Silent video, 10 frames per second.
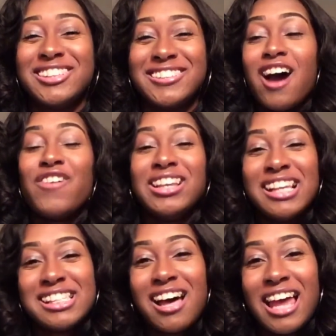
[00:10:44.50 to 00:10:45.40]
All right,
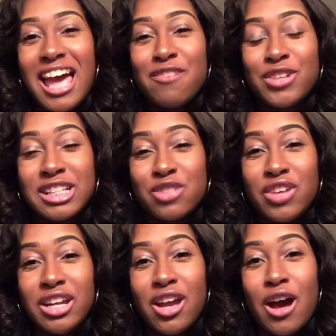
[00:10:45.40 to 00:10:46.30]
that's all I have for this
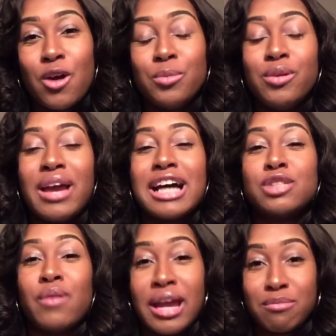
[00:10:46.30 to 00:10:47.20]
video. I hope you guys
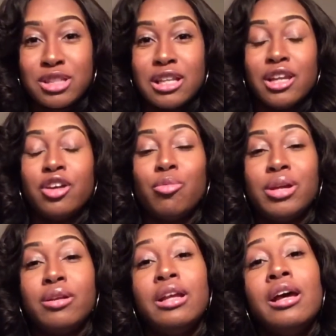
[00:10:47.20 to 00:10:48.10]
were able to learn a
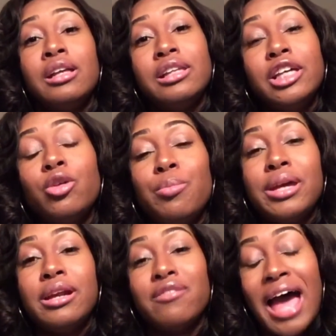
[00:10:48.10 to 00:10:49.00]
little
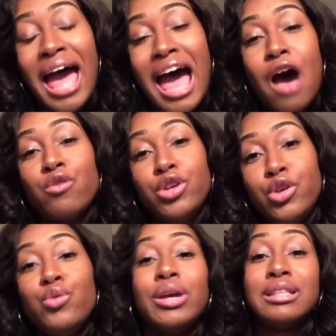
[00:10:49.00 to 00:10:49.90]
bit of how
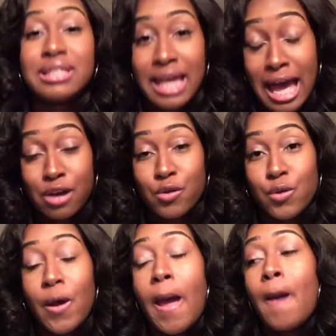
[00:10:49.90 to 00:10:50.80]
you can
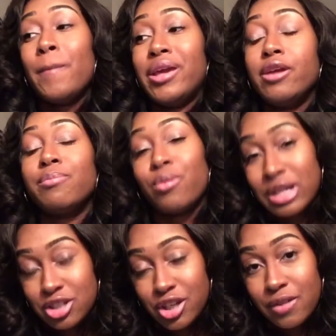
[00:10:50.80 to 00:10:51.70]
tackle peer
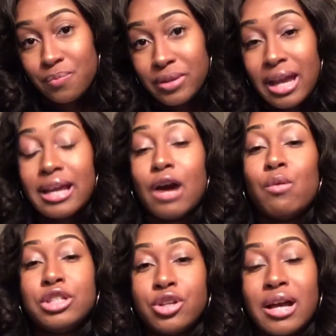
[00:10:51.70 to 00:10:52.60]
pressure. And I
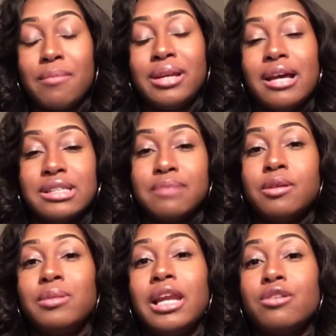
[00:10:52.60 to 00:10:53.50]
want you to comment down something
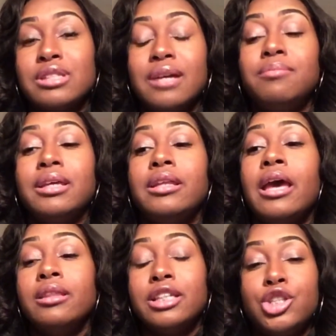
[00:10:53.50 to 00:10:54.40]
below, something
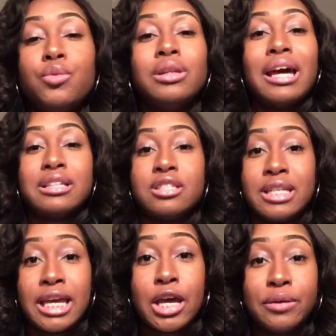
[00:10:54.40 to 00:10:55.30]
that you would like to
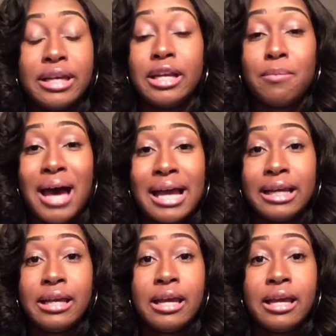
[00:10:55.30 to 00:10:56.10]
tell anybody,